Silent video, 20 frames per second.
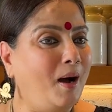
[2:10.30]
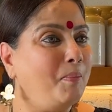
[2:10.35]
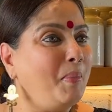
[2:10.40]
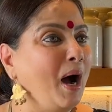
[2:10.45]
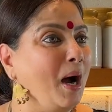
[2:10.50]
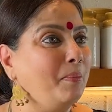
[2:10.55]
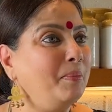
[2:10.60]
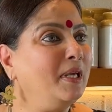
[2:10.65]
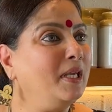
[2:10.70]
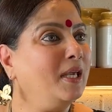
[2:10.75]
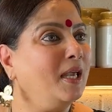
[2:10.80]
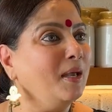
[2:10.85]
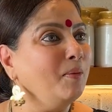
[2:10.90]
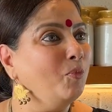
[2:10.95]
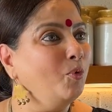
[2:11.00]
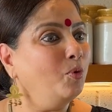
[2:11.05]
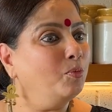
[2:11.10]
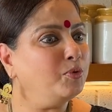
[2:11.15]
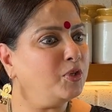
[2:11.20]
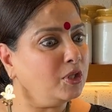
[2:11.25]
Bhabhi
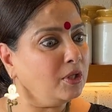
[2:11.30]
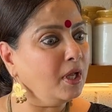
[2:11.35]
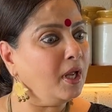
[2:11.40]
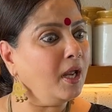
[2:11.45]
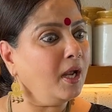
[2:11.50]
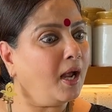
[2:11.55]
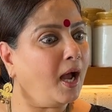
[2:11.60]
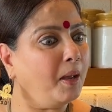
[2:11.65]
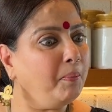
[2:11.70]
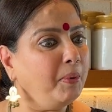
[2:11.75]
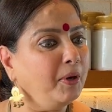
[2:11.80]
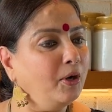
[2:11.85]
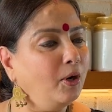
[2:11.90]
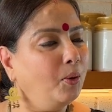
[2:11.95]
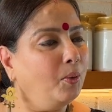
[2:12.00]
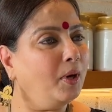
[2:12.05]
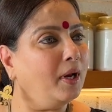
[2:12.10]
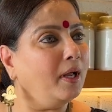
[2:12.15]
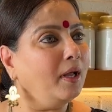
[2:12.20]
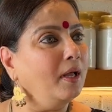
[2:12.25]
came home, she said, "Hey, kai
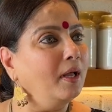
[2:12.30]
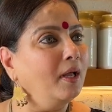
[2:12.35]
banole?"